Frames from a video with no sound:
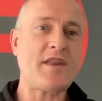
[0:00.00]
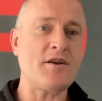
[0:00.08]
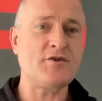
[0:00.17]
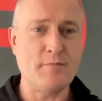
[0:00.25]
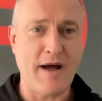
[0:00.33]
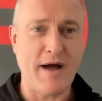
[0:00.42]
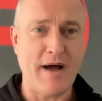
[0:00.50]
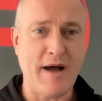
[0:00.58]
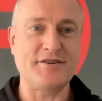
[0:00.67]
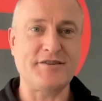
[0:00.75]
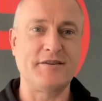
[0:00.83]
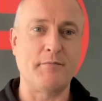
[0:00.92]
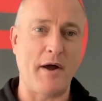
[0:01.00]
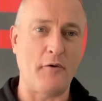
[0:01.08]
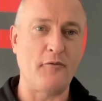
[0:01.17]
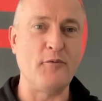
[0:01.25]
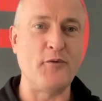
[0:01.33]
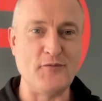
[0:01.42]
to match the
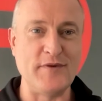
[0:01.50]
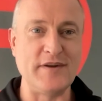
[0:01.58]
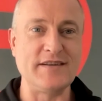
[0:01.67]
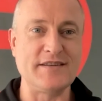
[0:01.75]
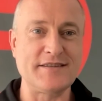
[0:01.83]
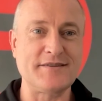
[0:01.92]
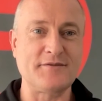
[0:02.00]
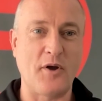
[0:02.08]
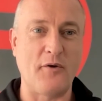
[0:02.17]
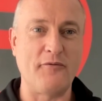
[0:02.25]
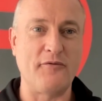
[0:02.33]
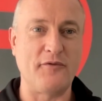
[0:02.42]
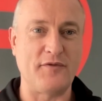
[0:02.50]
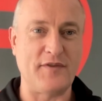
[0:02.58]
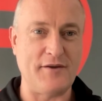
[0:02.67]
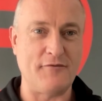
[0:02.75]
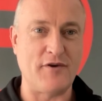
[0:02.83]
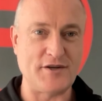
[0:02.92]
mouth movements of
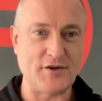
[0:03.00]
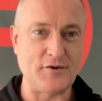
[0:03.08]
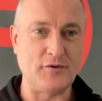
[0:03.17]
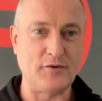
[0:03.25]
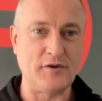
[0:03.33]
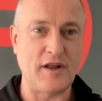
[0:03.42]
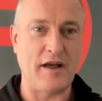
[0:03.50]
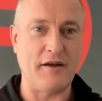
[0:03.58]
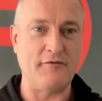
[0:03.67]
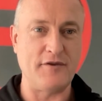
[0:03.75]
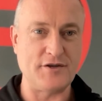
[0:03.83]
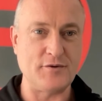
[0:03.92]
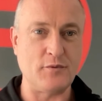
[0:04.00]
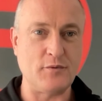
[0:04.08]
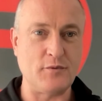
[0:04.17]
the original uh, visual.